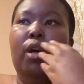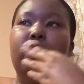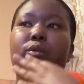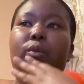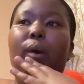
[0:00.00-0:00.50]

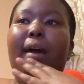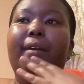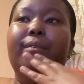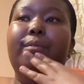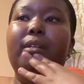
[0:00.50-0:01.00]
So
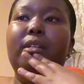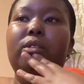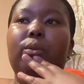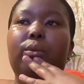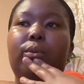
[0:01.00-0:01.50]
I really
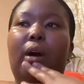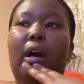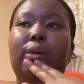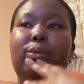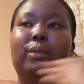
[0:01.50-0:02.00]
don't know
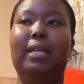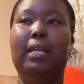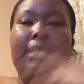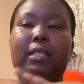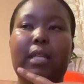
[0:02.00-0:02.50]
how to get
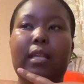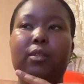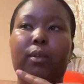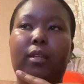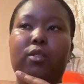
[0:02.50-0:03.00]
in depth
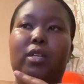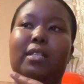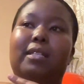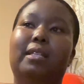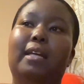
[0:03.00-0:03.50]
so that you
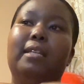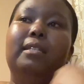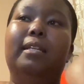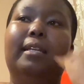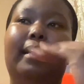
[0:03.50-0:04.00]
understand
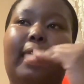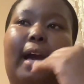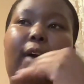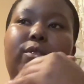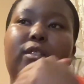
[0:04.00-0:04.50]
and lay
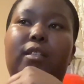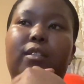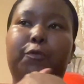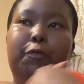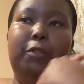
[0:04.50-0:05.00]
out the
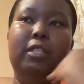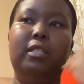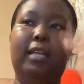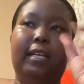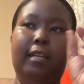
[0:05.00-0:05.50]
different
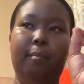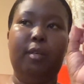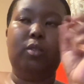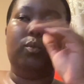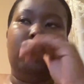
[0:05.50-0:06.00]

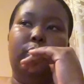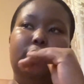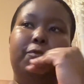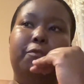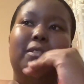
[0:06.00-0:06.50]
dynamics or
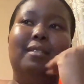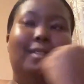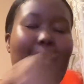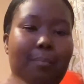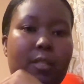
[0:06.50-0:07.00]
different
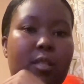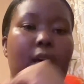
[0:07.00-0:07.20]
steps,